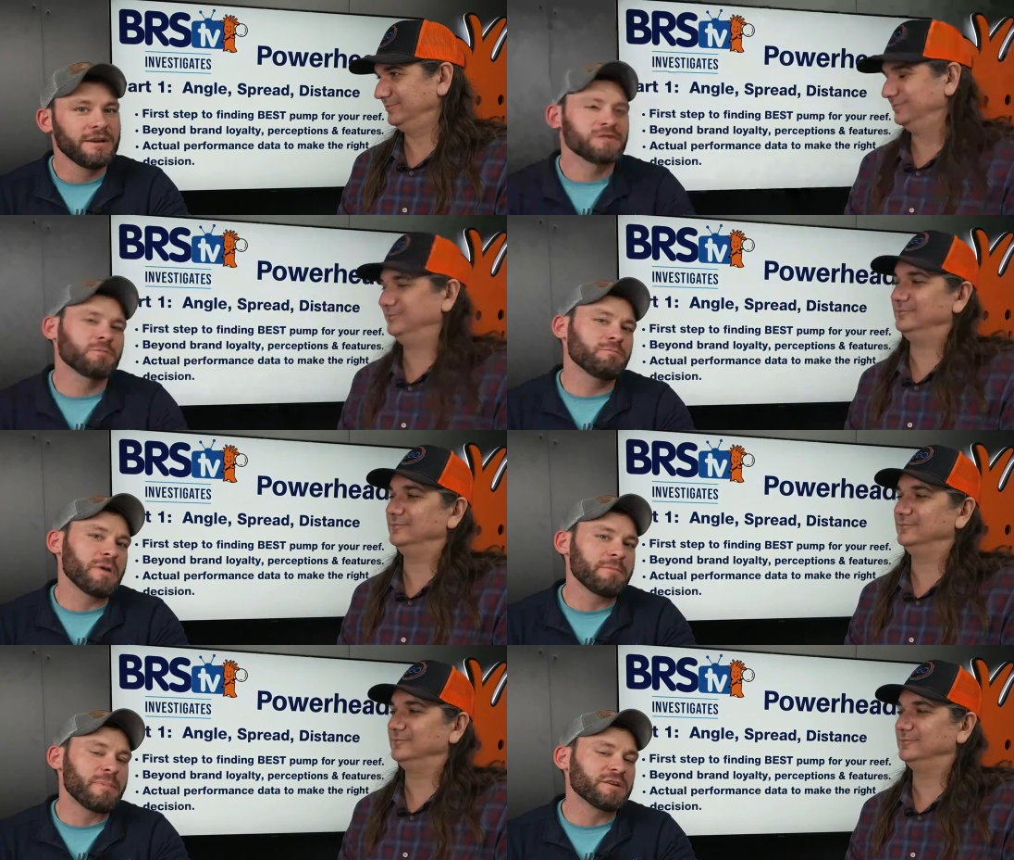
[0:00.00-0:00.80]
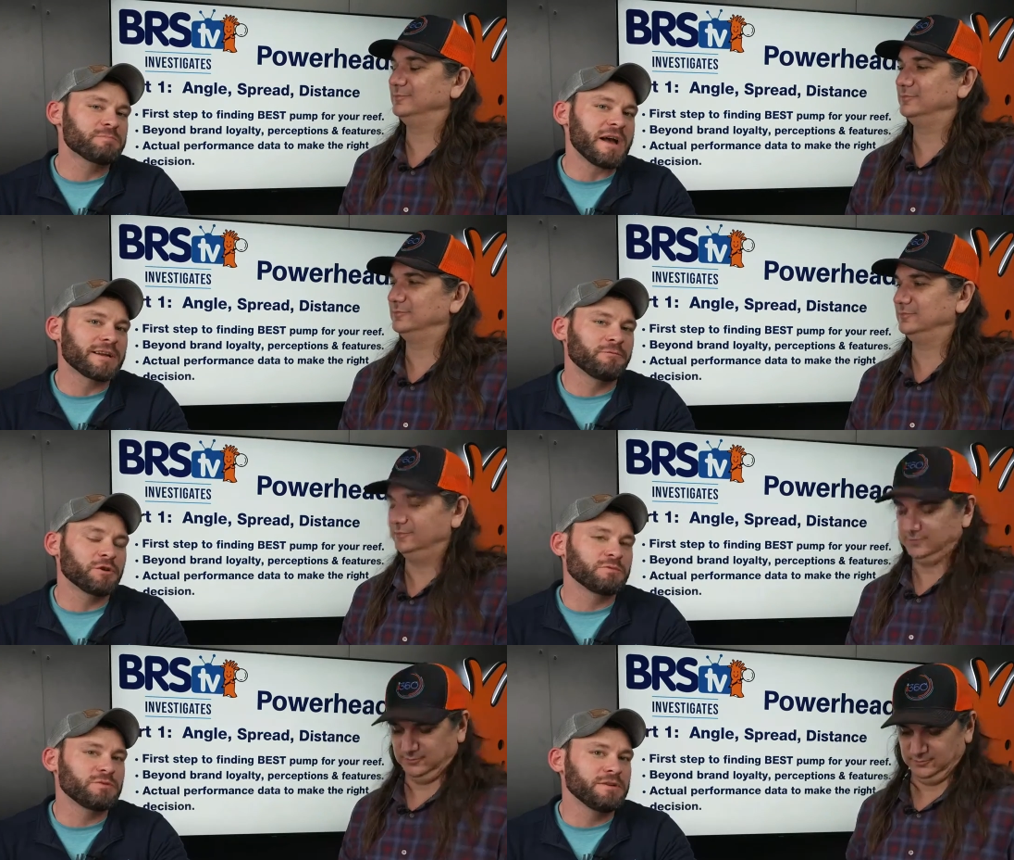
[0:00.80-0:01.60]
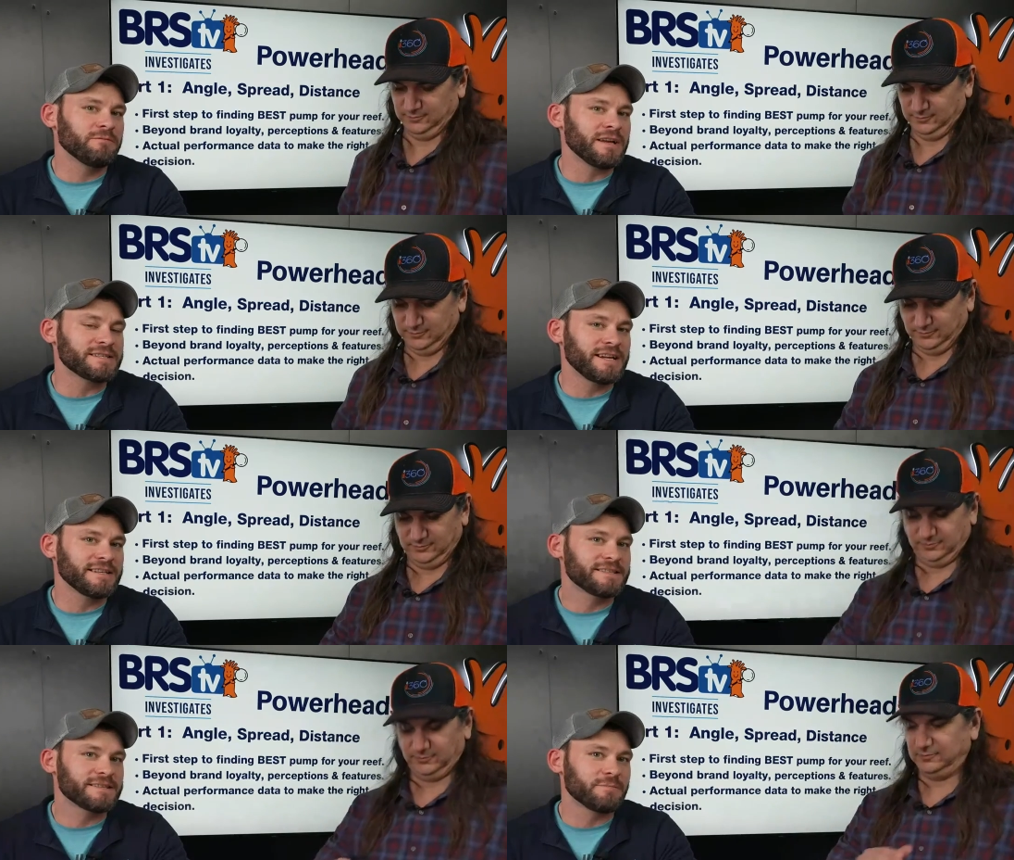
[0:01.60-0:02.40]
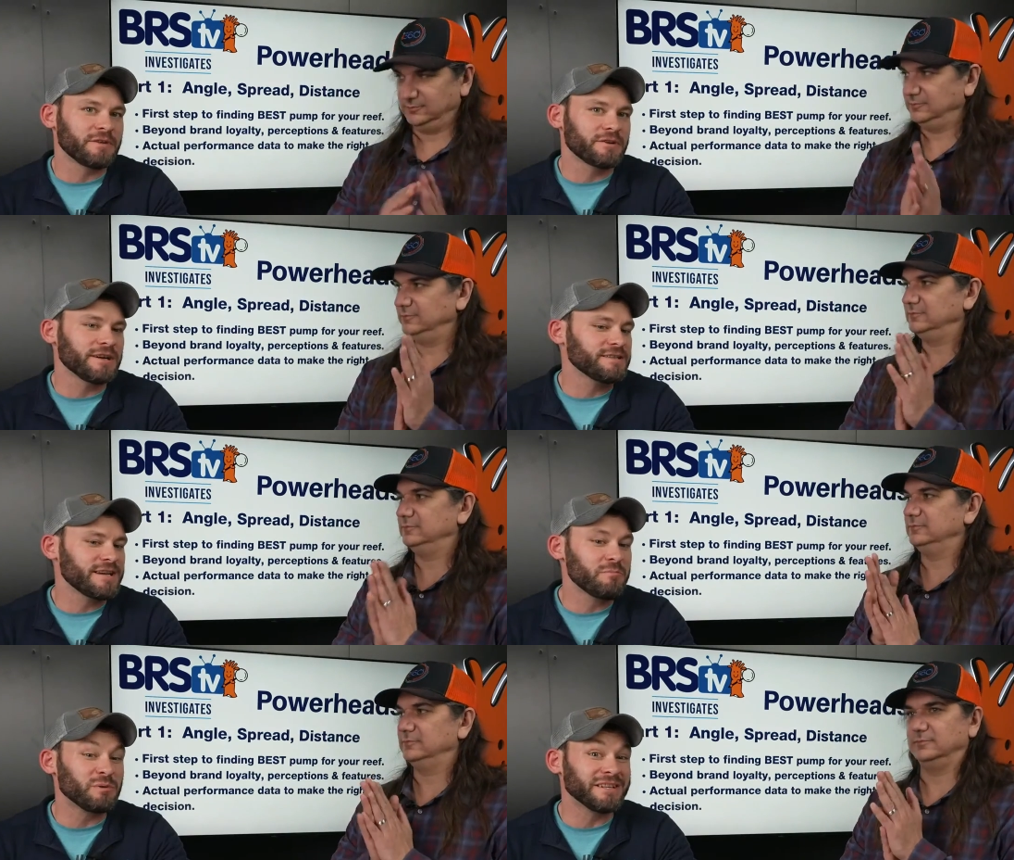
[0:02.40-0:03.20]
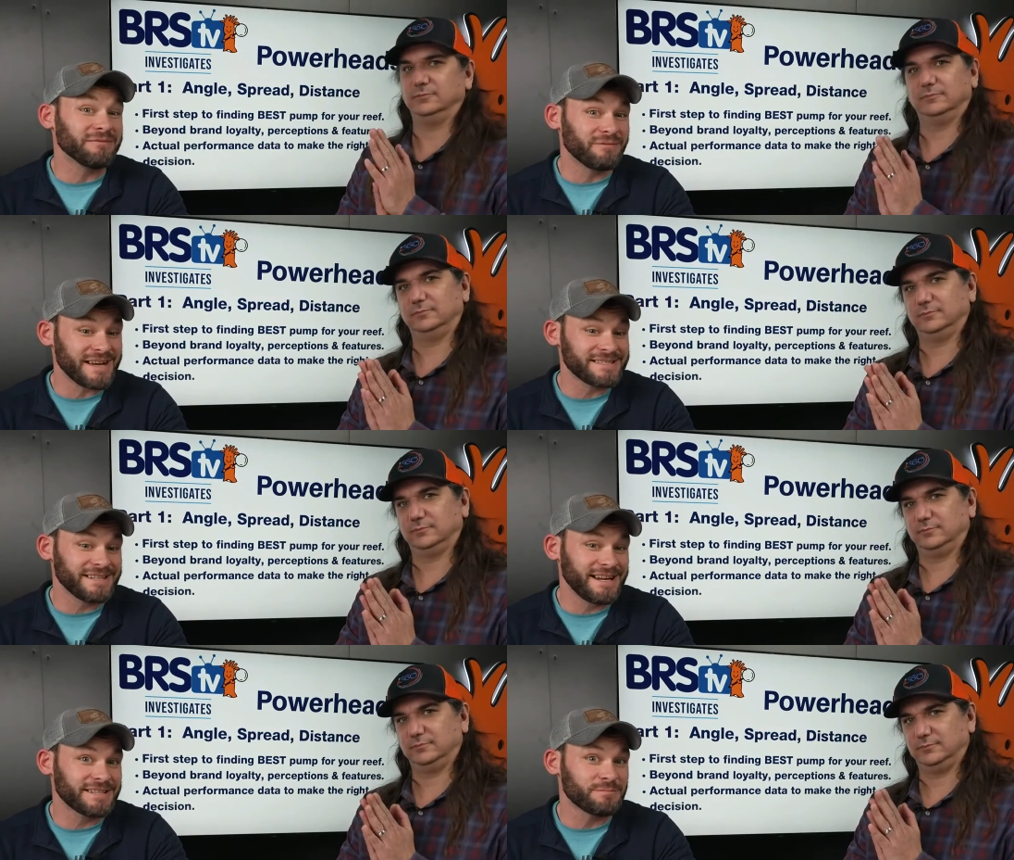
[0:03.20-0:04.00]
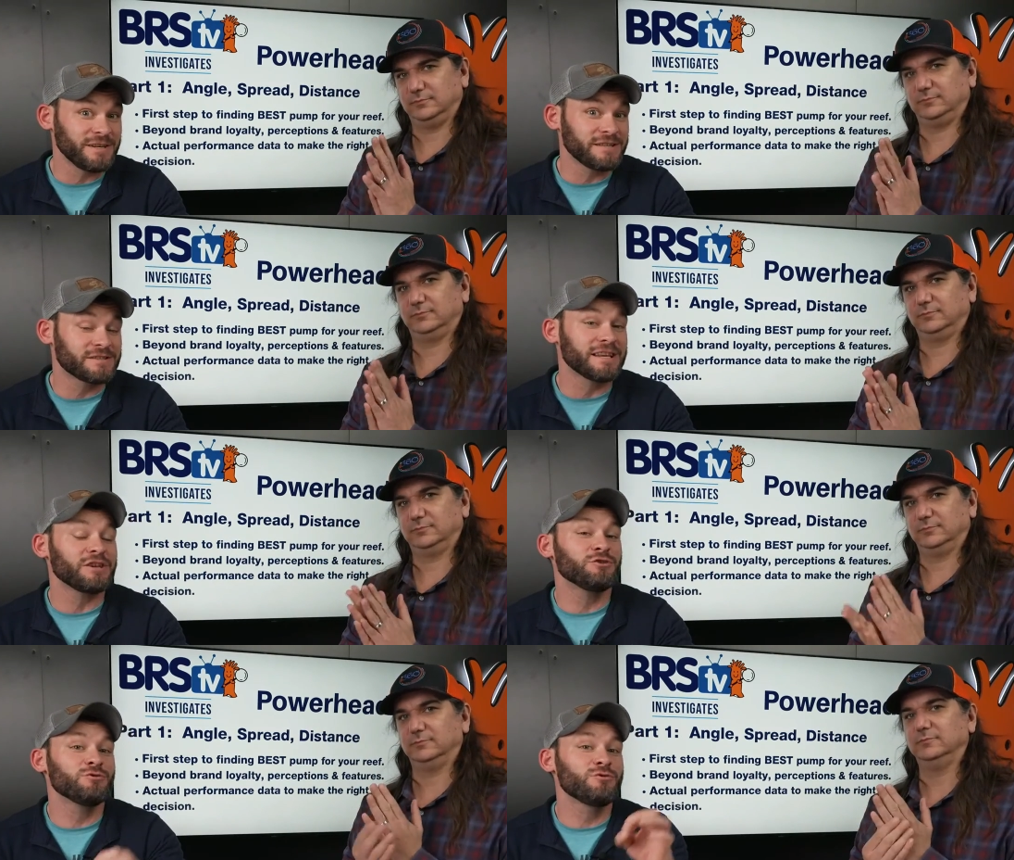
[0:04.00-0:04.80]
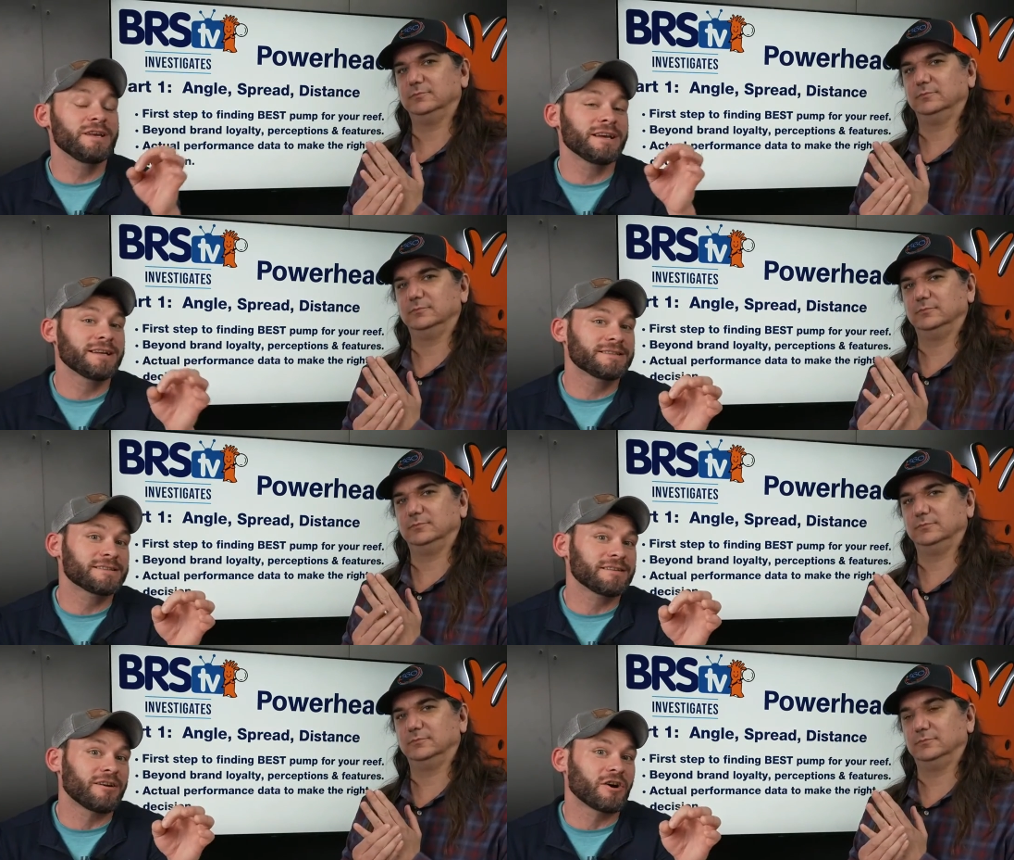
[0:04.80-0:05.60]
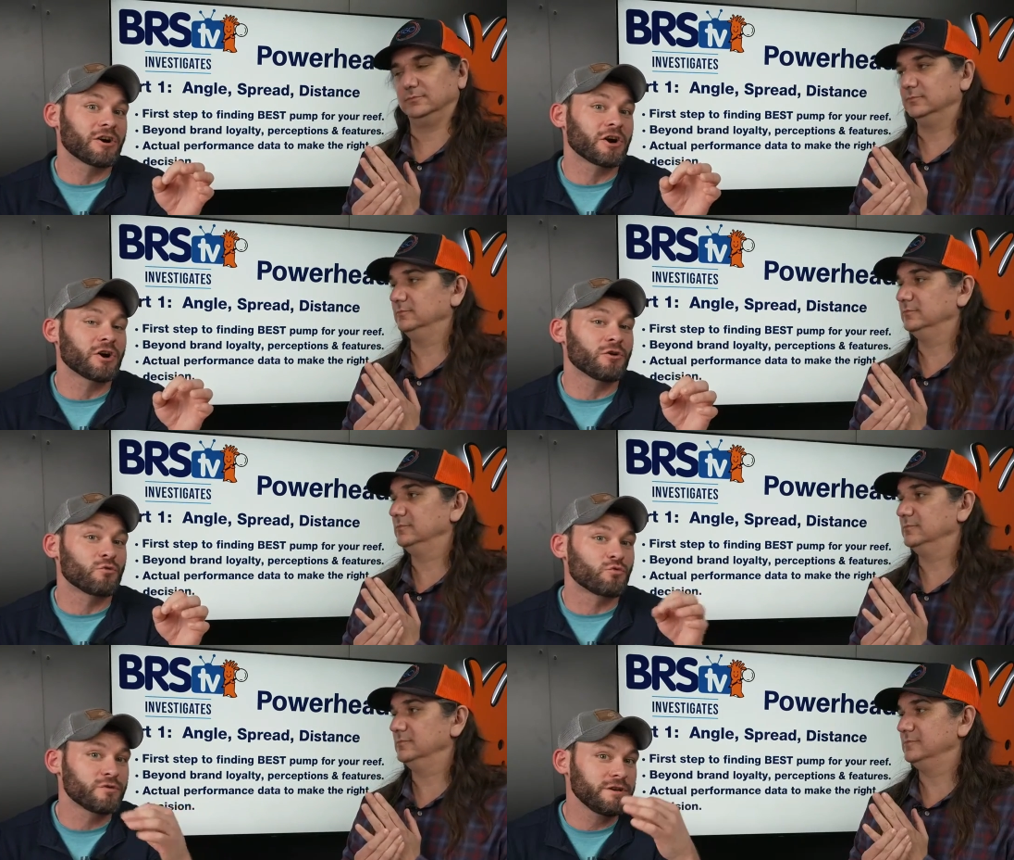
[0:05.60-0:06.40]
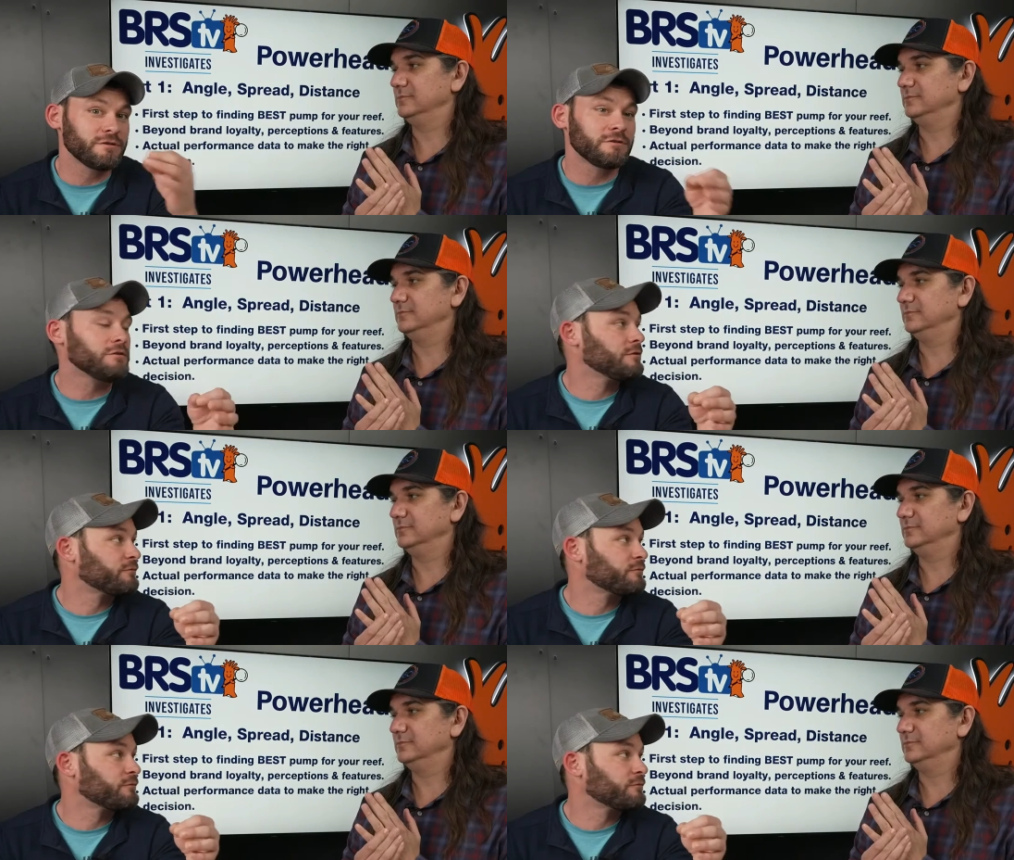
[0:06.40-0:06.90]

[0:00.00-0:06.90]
Speaker 1: So we might bounce back and forth between investigates and some other content, but investigates means that you get our real